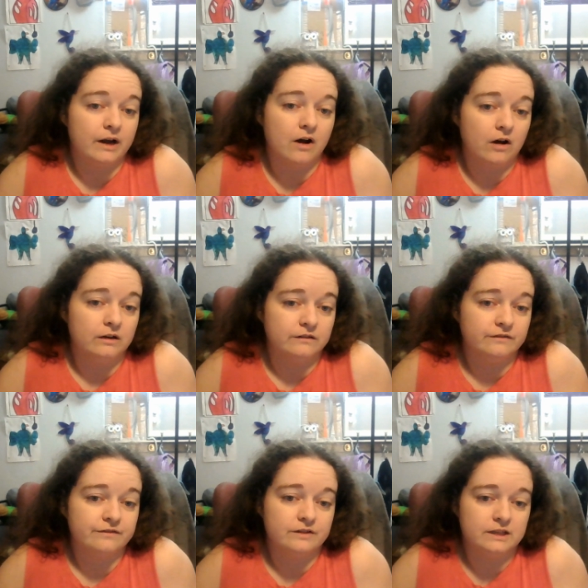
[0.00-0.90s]
all of
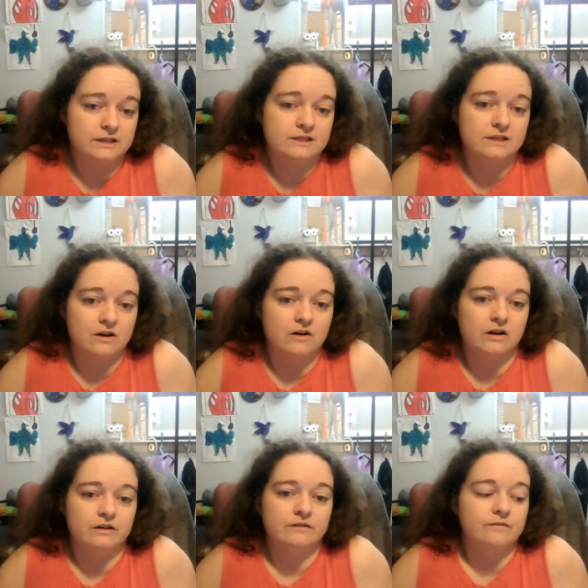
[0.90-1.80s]
this
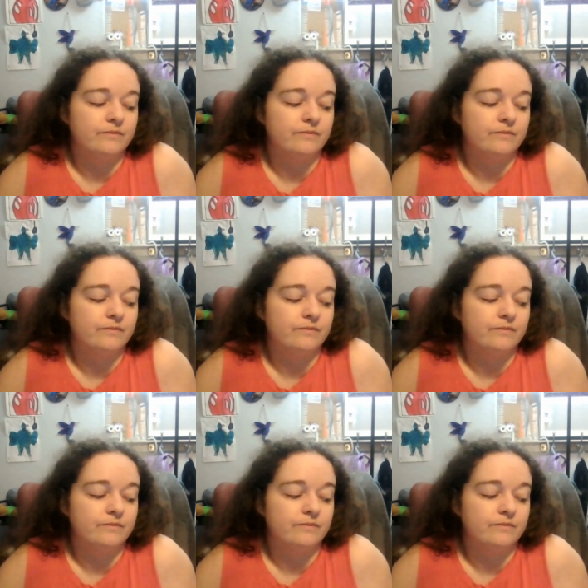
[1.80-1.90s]
yarn